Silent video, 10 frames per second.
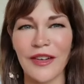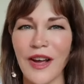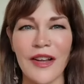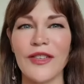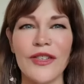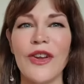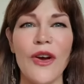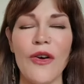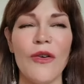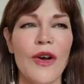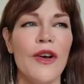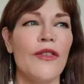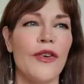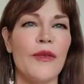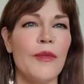got to know
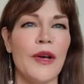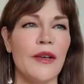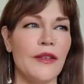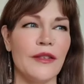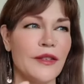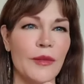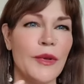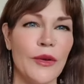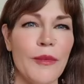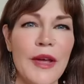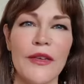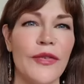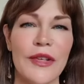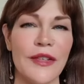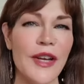from some other
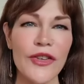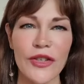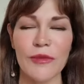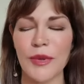manifestation,